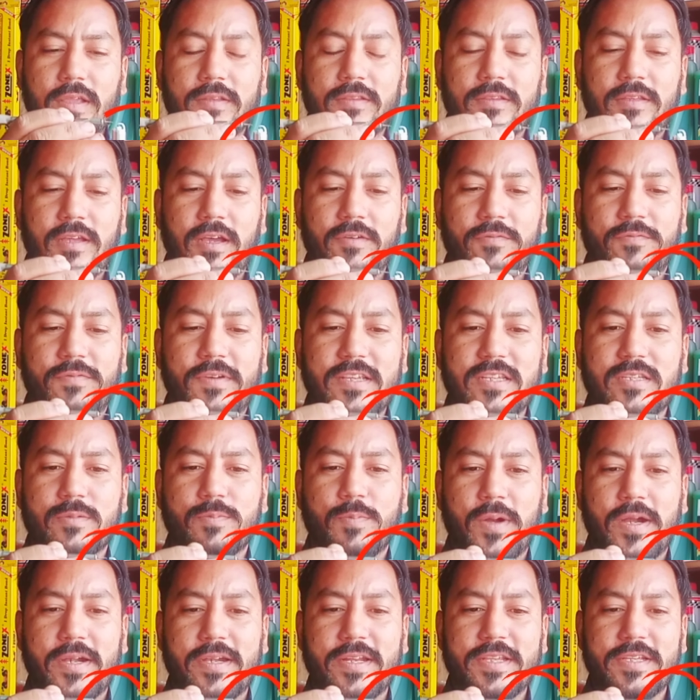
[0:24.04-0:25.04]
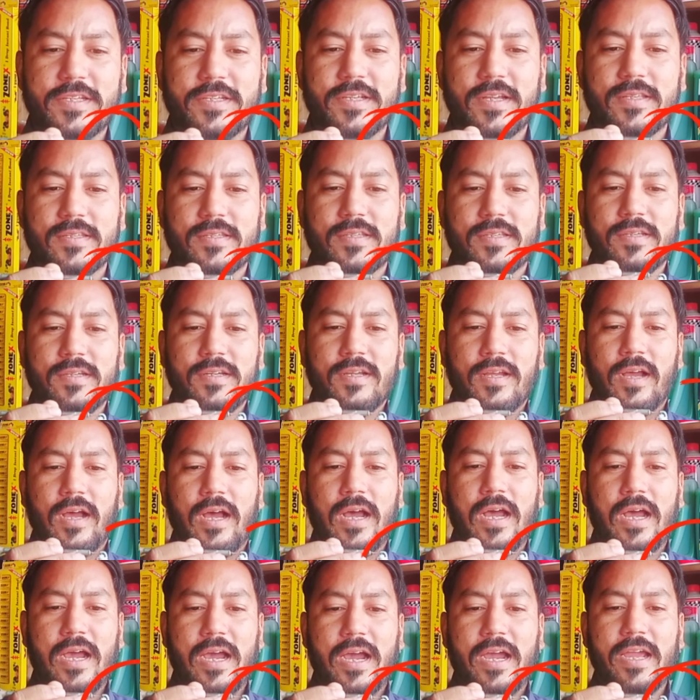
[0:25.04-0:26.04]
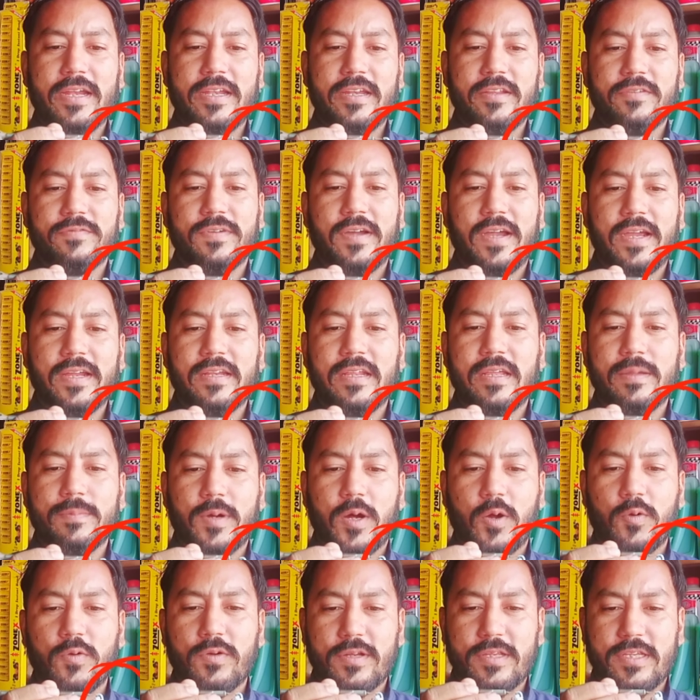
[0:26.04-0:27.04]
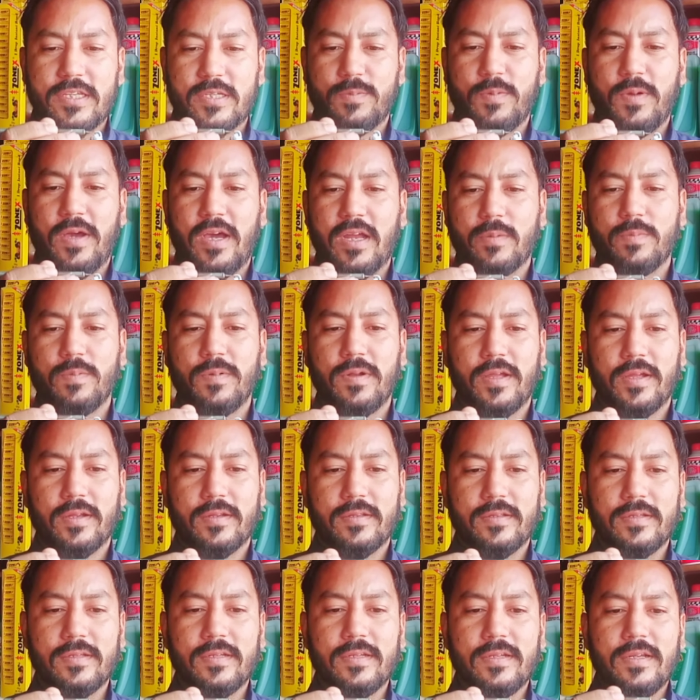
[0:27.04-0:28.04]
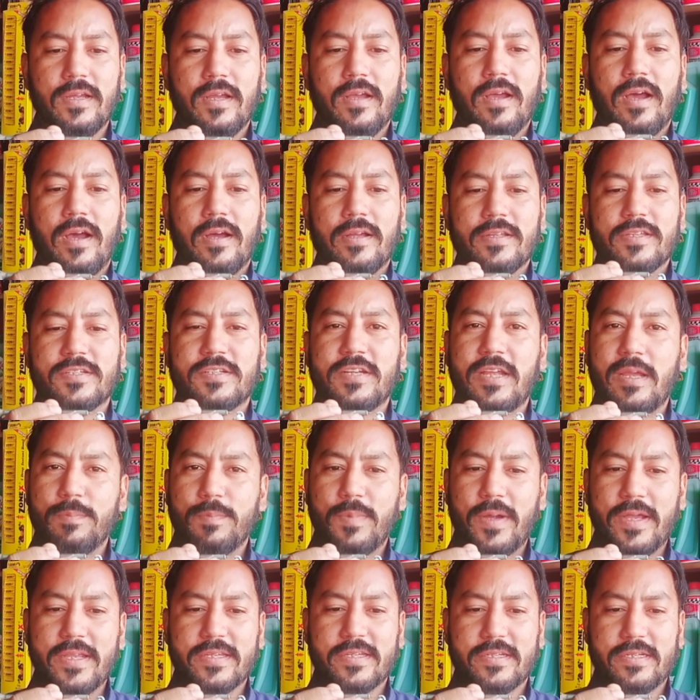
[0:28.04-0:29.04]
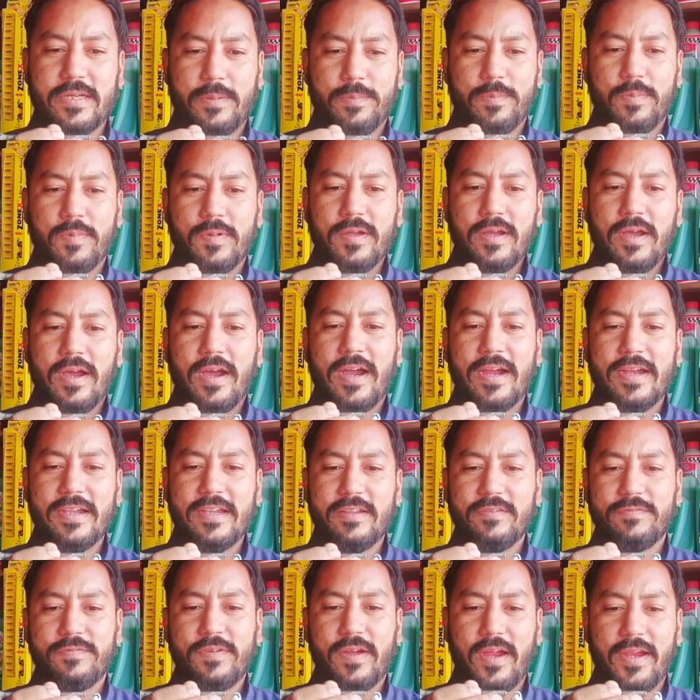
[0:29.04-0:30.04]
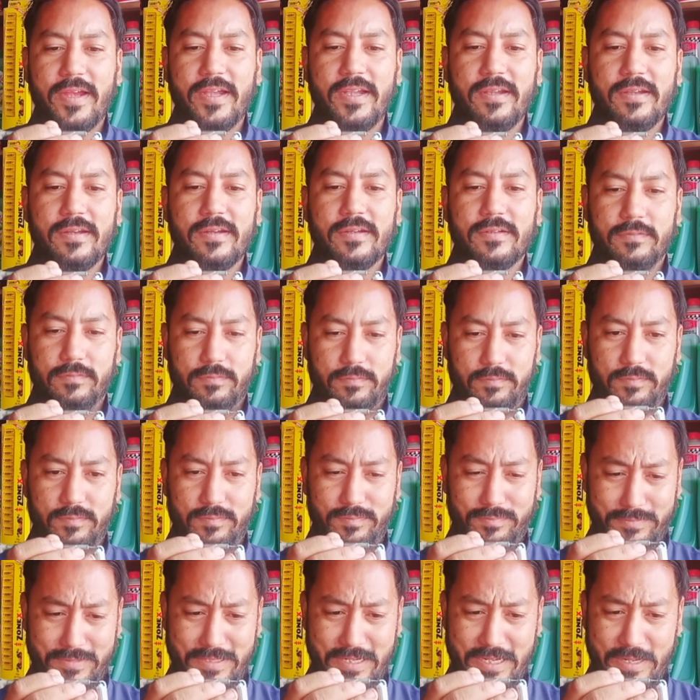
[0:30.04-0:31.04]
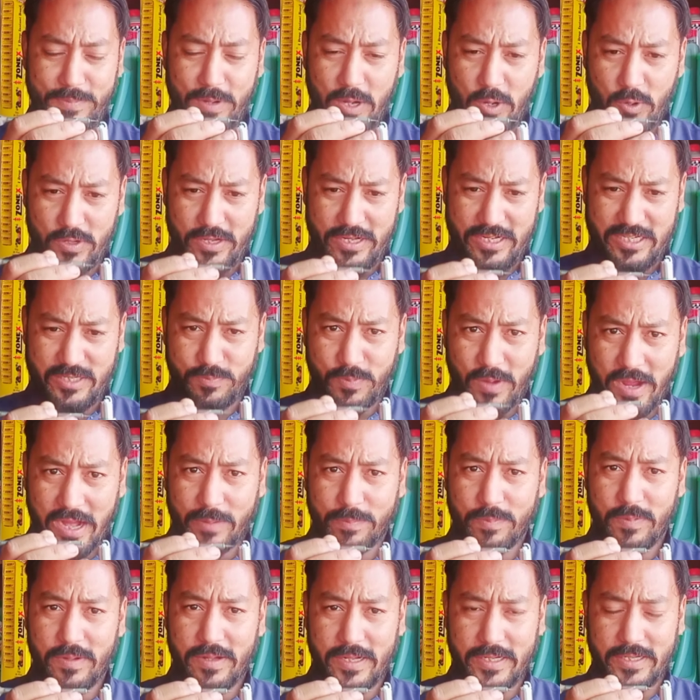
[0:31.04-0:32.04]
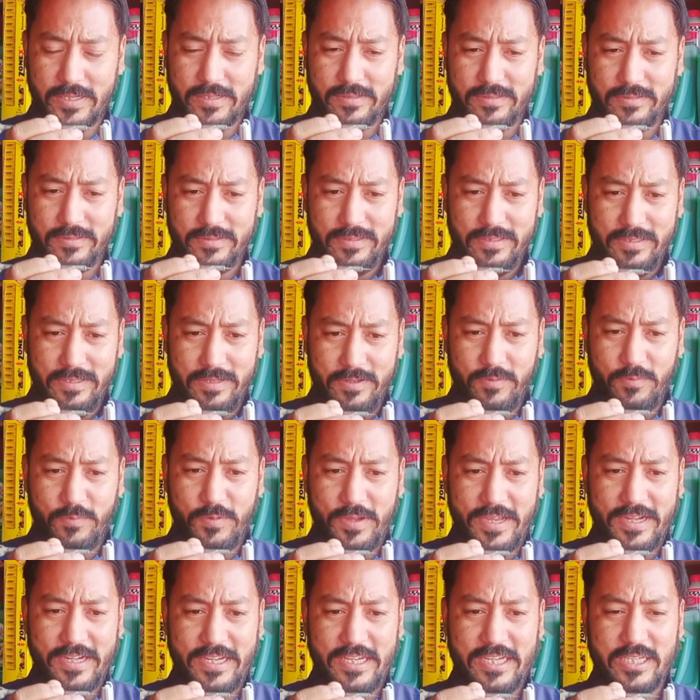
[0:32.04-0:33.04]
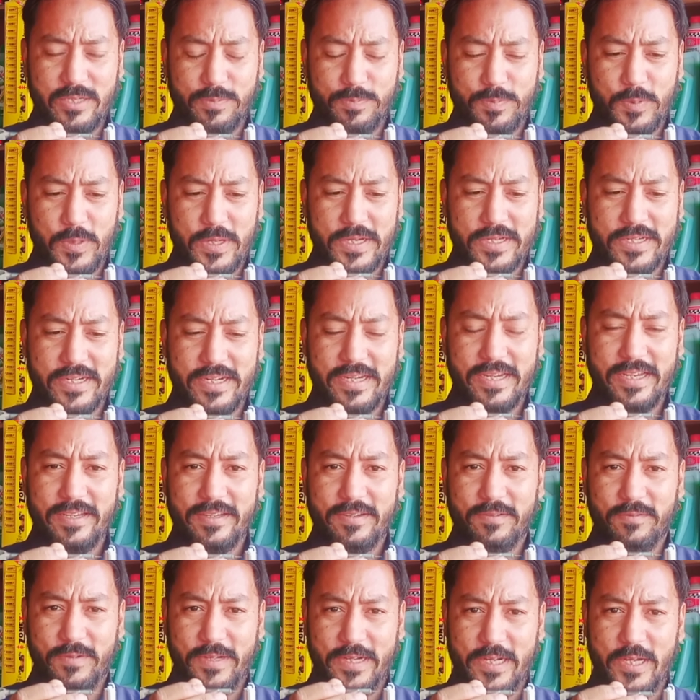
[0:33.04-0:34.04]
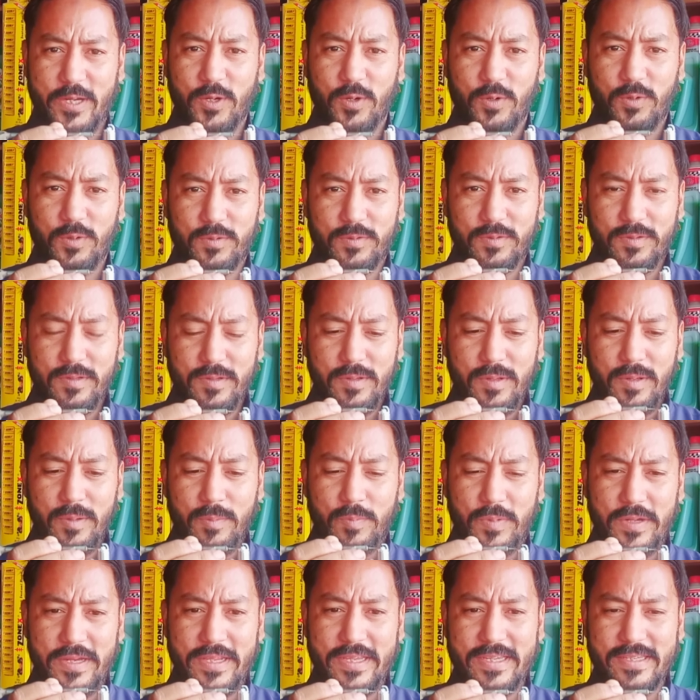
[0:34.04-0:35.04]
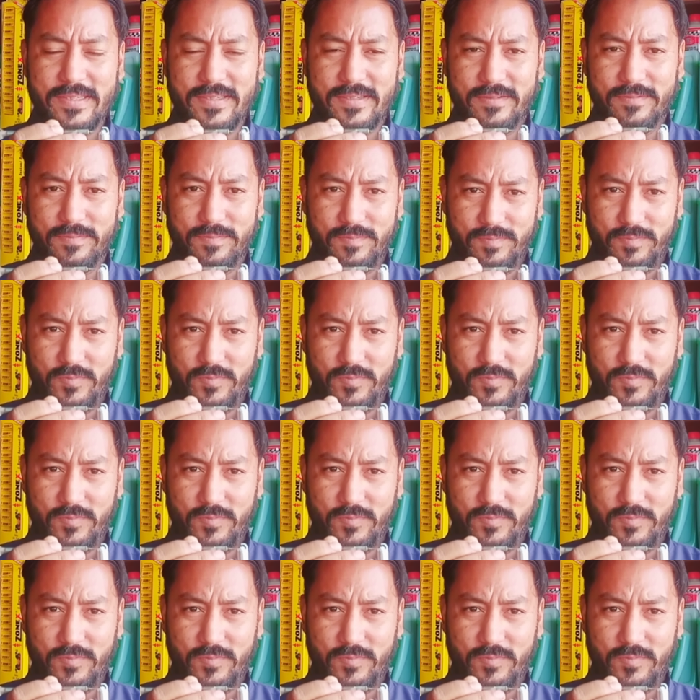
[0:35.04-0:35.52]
the first partitions I define about spark plug. Step by step, I define about spark plug very specially video. Please